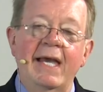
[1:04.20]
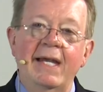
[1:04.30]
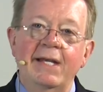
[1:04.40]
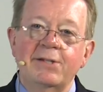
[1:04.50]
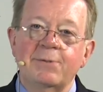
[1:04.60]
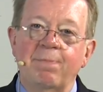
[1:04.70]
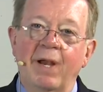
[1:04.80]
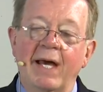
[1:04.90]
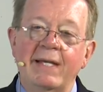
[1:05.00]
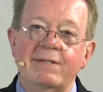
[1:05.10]
in its
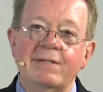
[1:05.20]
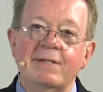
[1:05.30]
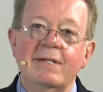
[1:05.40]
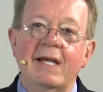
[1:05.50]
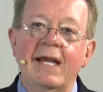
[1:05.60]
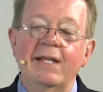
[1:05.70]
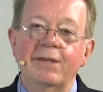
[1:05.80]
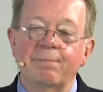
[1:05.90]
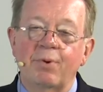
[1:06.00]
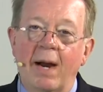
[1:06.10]
place, in
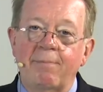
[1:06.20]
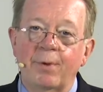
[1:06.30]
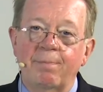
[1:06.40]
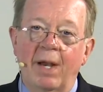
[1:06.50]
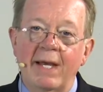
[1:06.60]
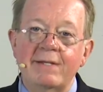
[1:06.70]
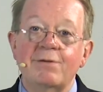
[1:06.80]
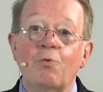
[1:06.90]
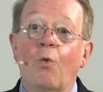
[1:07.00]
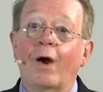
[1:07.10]
the proper place,
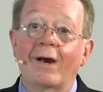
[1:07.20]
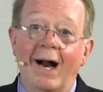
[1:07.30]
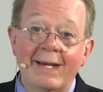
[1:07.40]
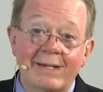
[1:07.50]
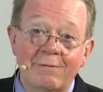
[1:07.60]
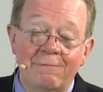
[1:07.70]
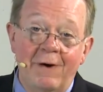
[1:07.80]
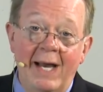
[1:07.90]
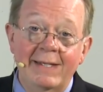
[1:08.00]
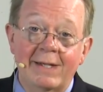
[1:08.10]
where I can
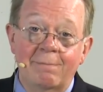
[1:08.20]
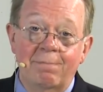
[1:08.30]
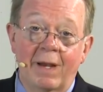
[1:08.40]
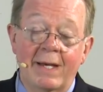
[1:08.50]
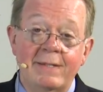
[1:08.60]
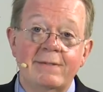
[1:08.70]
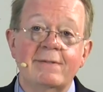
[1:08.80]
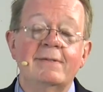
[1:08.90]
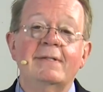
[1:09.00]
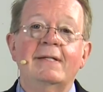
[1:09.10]
find it place,
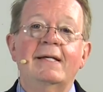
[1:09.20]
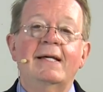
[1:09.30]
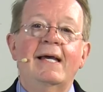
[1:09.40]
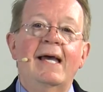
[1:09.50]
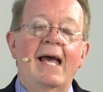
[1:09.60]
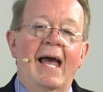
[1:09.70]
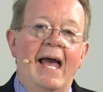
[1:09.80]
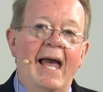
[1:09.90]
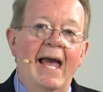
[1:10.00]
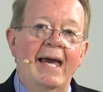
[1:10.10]

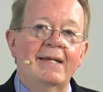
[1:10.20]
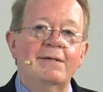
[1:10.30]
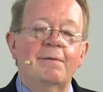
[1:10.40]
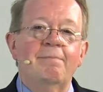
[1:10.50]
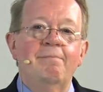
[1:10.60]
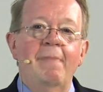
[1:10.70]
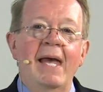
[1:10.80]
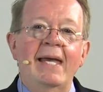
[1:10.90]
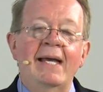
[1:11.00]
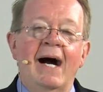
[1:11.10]
and
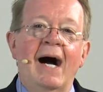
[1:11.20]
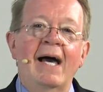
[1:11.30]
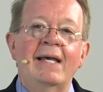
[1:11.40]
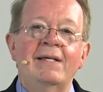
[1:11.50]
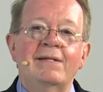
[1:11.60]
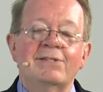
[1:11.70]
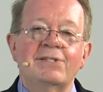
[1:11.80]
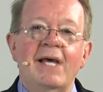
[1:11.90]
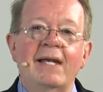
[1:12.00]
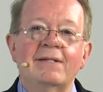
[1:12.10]
may I
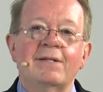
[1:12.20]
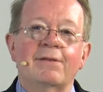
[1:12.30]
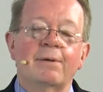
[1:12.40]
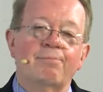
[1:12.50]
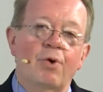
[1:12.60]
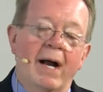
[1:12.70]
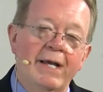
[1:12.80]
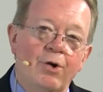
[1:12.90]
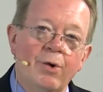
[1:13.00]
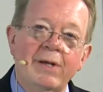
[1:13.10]
set the
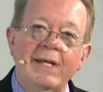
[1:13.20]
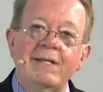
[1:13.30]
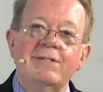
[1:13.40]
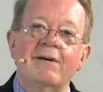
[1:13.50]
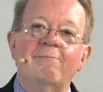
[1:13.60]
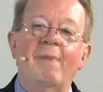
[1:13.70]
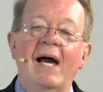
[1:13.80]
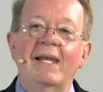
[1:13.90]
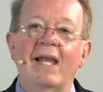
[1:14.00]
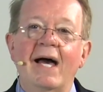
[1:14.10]
priorities of
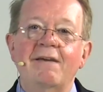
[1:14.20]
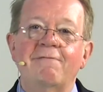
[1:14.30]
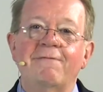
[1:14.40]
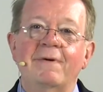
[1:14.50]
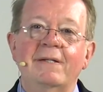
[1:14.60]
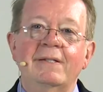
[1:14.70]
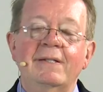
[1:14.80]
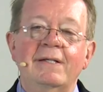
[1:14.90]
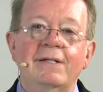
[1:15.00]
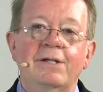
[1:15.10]
my life
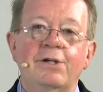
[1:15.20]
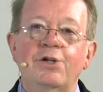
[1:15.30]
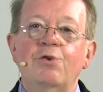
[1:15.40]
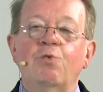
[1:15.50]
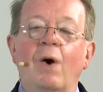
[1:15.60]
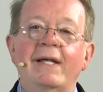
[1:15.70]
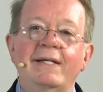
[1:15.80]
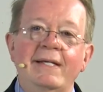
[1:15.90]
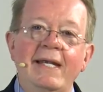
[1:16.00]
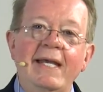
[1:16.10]
to do what
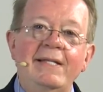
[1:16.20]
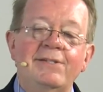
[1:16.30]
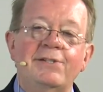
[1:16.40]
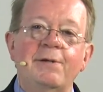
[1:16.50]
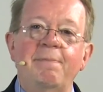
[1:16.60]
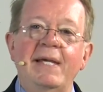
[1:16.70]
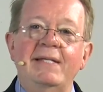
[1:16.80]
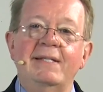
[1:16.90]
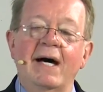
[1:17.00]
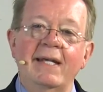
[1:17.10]
needs to be
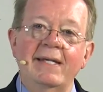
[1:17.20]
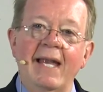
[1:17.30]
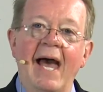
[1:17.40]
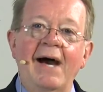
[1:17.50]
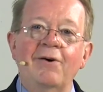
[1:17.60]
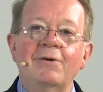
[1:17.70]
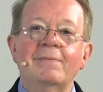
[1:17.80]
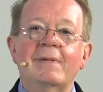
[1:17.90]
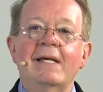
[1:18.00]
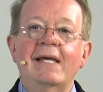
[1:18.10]
done
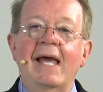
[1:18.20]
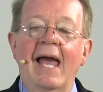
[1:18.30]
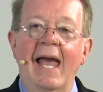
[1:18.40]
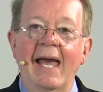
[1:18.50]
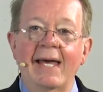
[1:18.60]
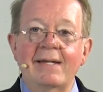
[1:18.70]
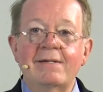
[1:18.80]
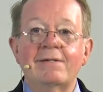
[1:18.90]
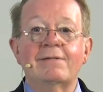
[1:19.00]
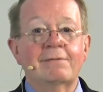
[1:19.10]
now
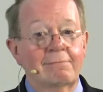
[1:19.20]
and